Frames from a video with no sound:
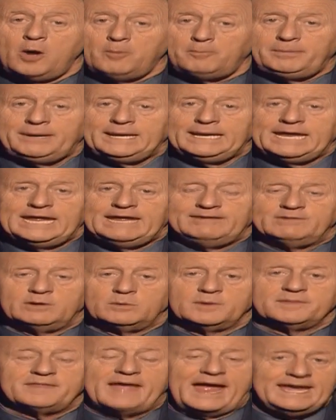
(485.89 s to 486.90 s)
not be
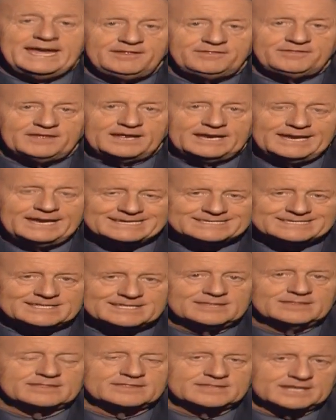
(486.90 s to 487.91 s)
leaving with anything less
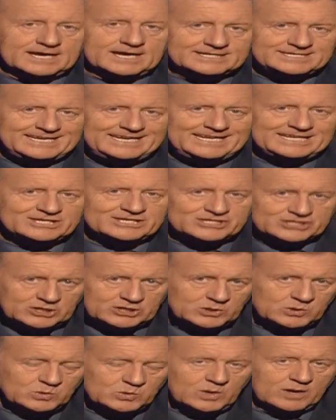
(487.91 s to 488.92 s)
than
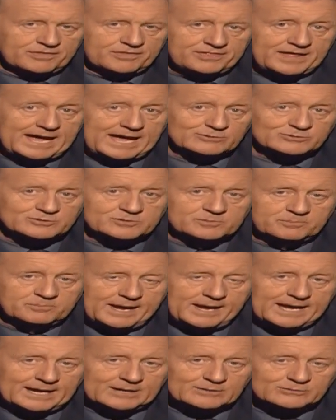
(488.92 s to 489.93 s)

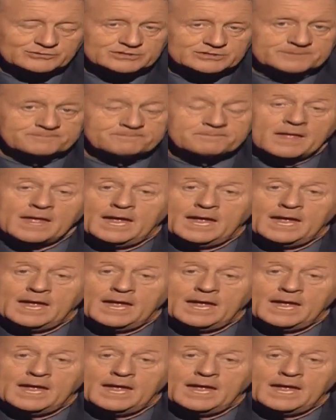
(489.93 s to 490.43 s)
£32,000.